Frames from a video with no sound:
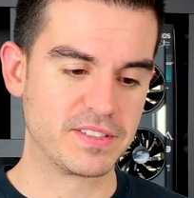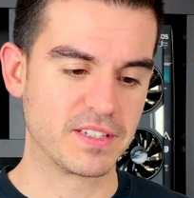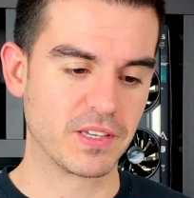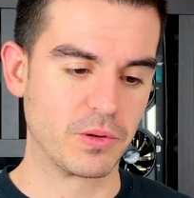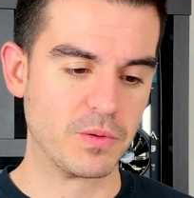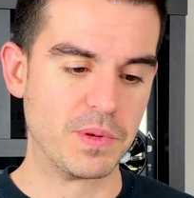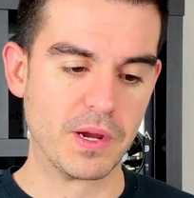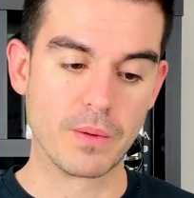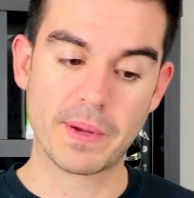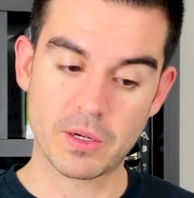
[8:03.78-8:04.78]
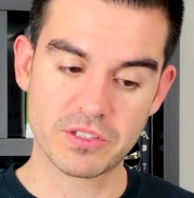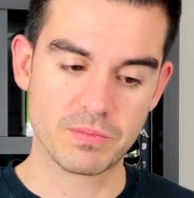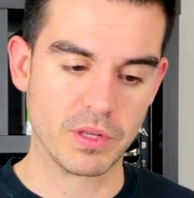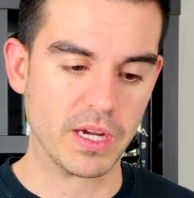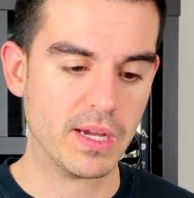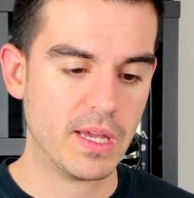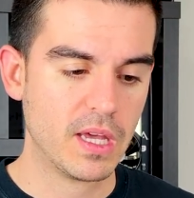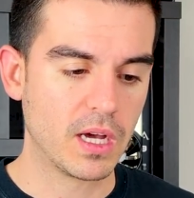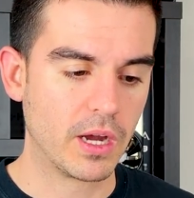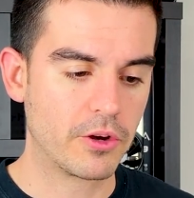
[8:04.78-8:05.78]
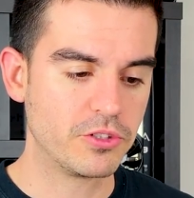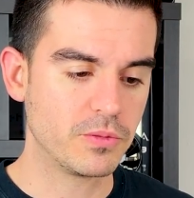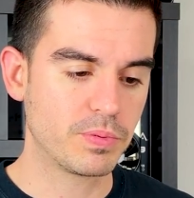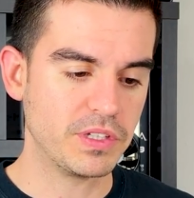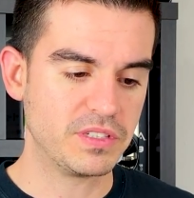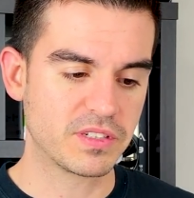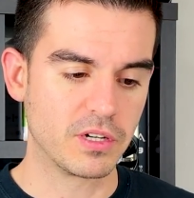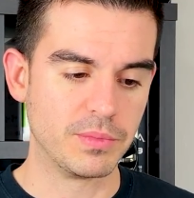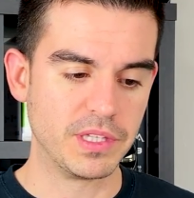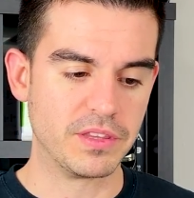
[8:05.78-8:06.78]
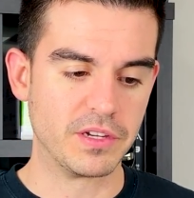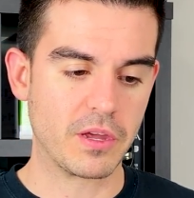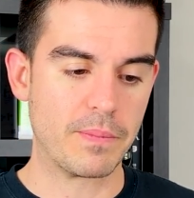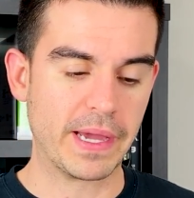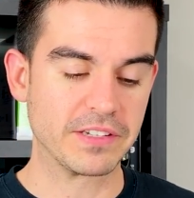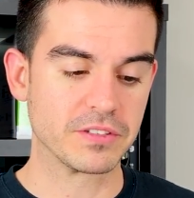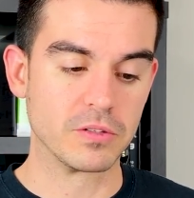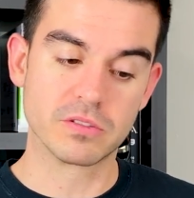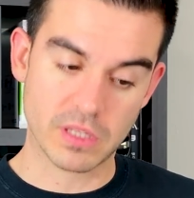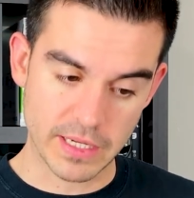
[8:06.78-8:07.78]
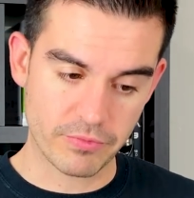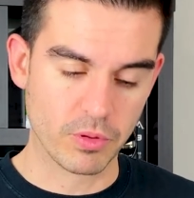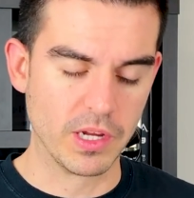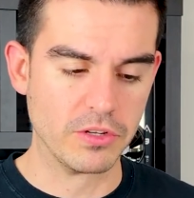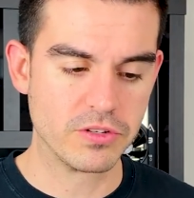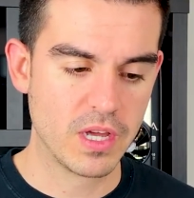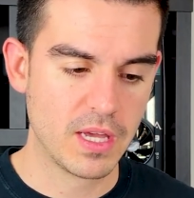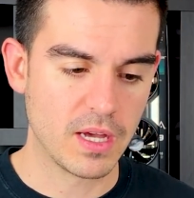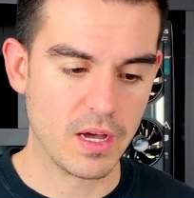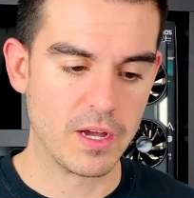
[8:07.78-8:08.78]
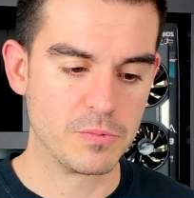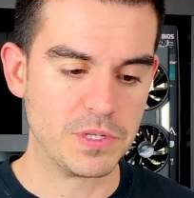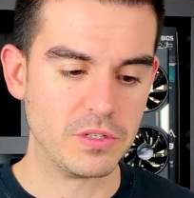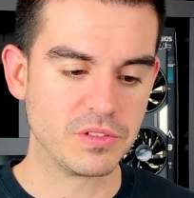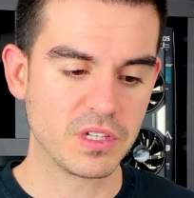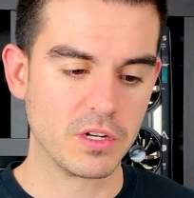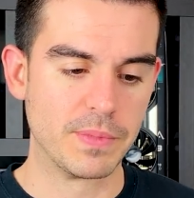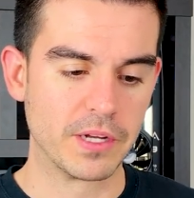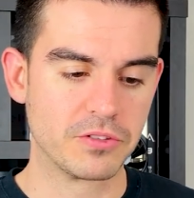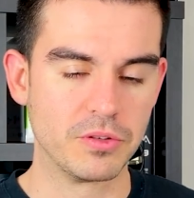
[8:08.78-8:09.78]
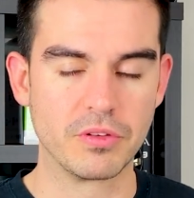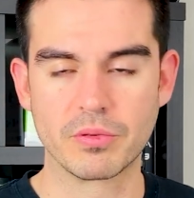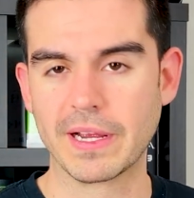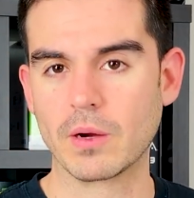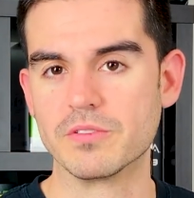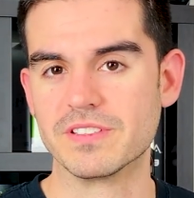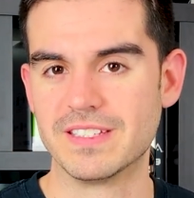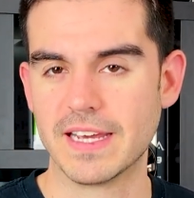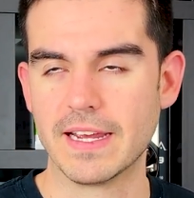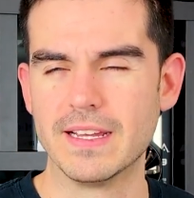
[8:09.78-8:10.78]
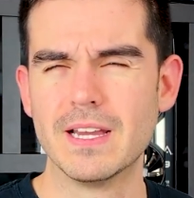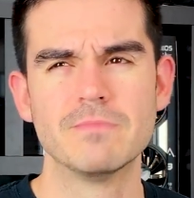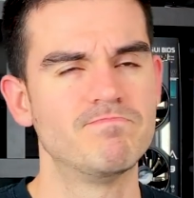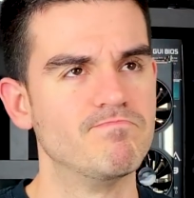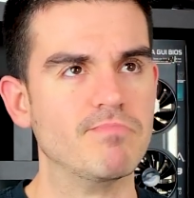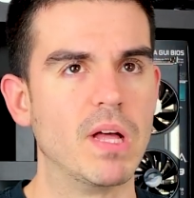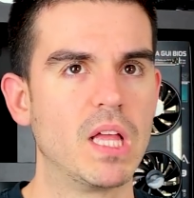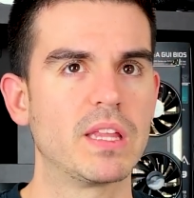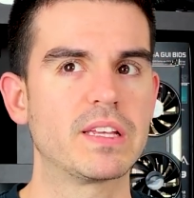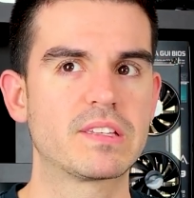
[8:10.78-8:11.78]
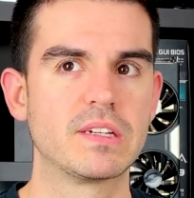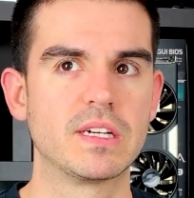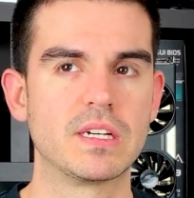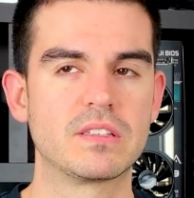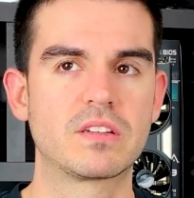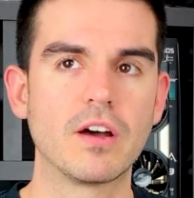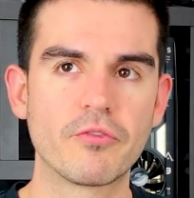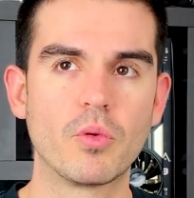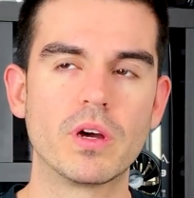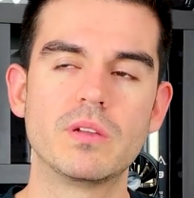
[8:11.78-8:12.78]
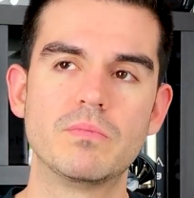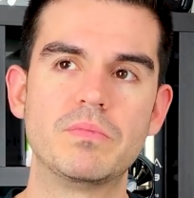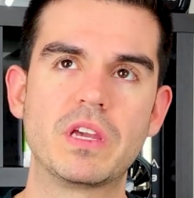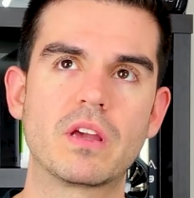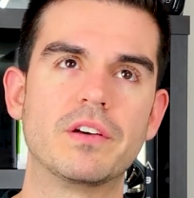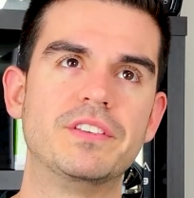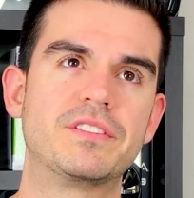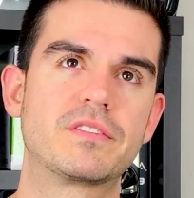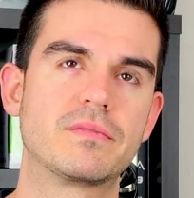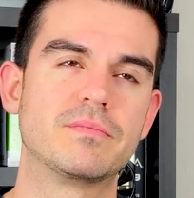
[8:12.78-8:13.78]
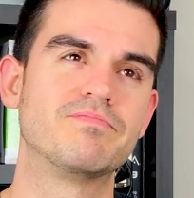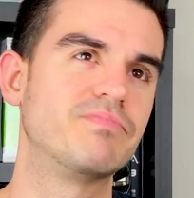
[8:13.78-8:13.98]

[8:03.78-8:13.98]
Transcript: 600BR power supply. Uh, could you please tell me the capacitor's life range? Uh, I'll be using it about two to three hours a day. Hmm, that's a tough one because